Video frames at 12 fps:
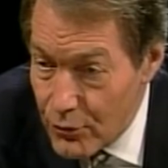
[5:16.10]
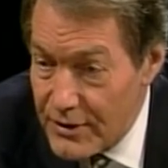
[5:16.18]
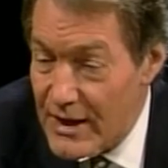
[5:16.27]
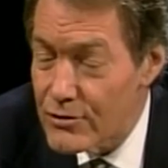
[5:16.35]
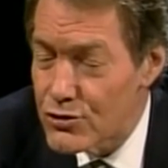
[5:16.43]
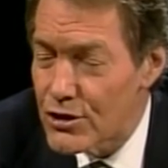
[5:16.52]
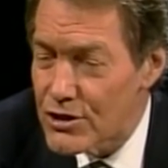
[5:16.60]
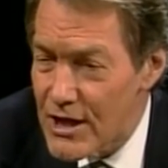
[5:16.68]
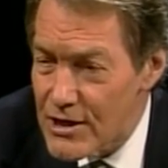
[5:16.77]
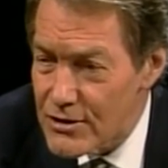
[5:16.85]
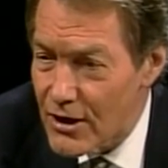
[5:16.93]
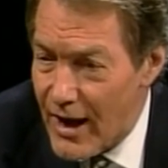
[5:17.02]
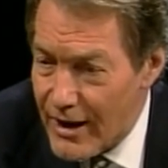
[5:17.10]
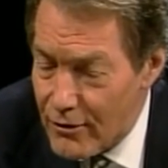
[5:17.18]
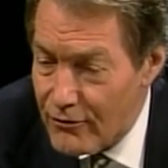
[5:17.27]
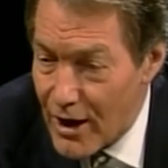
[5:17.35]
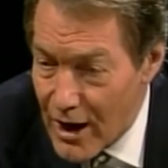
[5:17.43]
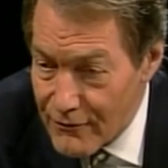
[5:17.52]
Wouldn't that suggest a lack
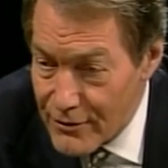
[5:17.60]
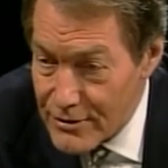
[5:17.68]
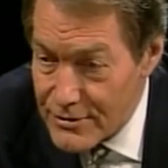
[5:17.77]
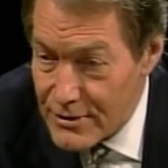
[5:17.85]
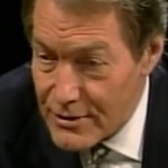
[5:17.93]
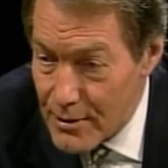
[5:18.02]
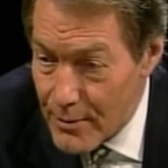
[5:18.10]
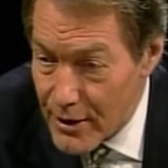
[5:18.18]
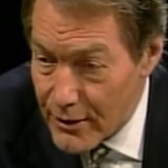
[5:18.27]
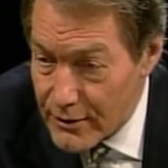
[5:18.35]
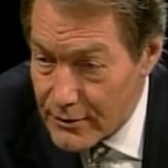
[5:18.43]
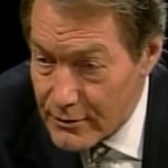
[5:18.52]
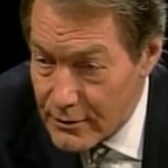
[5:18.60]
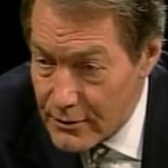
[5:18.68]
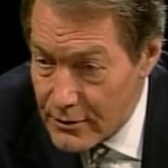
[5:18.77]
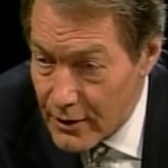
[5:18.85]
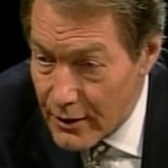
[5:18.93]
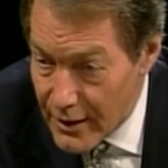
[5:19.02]
of confidence in the American
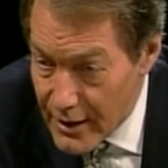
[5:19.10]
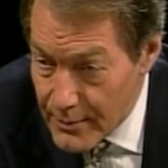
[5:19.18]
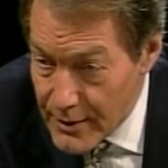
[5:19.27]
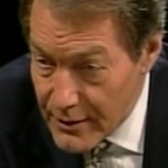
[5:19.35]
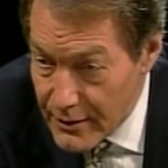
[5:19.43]
economy?